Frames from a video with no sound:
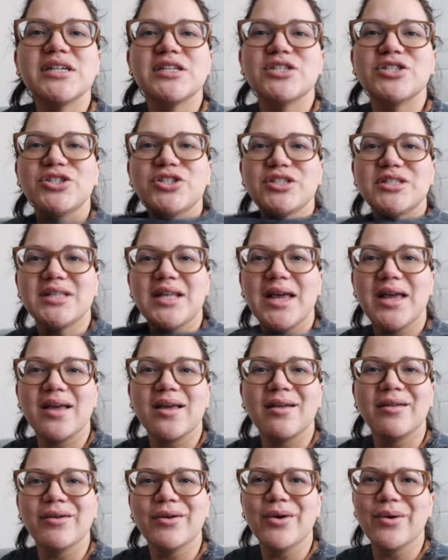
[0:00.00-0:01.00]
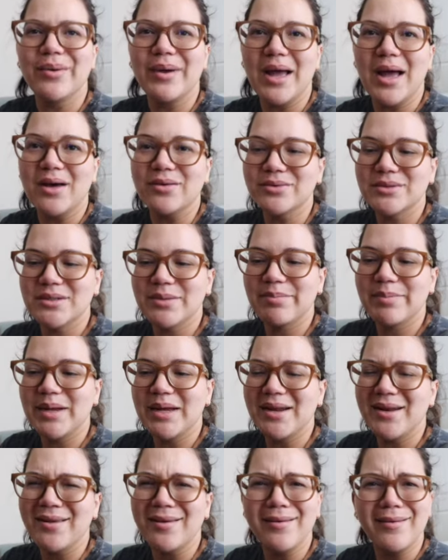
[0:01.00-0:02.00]
it's just like going out,
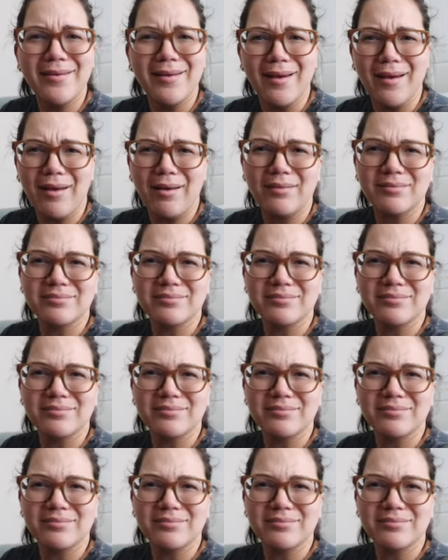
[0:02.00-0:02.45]
but yeah.